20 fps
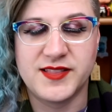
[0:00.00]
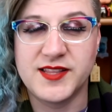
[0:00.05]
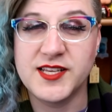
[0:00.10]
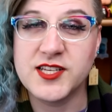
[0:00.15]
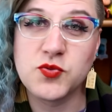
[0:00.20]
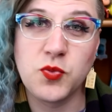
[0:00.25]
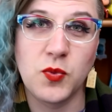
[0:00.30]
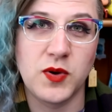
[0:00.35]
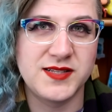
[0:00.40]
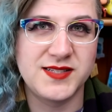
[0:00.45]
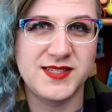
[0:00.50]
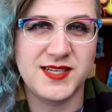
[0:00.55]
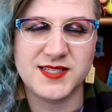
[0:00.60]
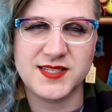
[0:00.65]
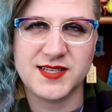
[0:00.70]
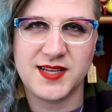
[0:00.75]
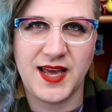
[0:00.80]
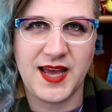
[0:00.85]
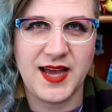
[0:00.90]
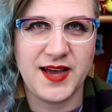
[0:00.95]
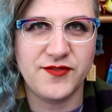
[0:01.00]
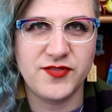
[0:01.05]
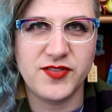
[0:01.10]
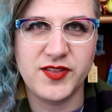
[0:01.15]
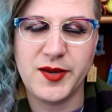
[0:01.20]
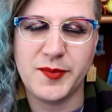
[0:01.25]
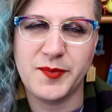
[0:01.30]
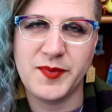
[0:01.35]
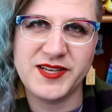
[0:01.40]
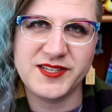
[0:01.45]
This one doesn't have
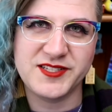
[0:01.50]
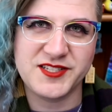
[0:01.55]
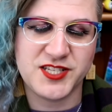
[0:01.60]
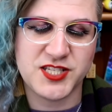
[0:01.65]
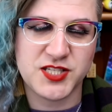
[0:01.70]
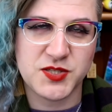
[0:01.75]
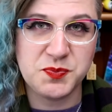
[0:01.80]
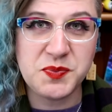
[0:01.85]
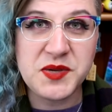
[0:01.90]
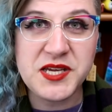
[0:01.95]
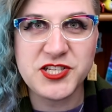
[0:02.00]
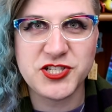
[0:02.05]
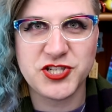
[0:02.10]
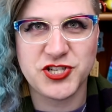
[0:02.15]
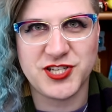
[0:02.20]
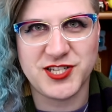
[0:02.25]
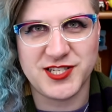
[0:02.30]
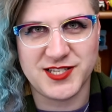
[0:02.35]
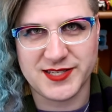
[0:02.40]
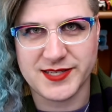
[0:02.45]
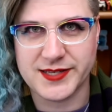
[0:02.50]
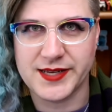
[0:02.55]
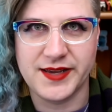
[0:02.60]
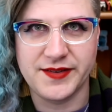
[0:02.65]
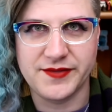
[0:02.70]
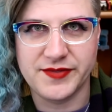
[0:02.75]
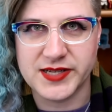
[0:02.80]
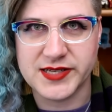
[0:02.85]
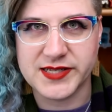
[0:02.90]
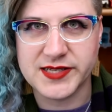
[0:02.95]
the amazing speech to
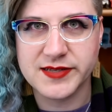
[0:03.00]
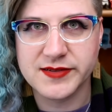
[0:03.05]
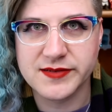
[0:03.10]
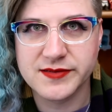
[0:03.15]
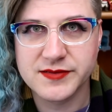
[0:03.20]
save it.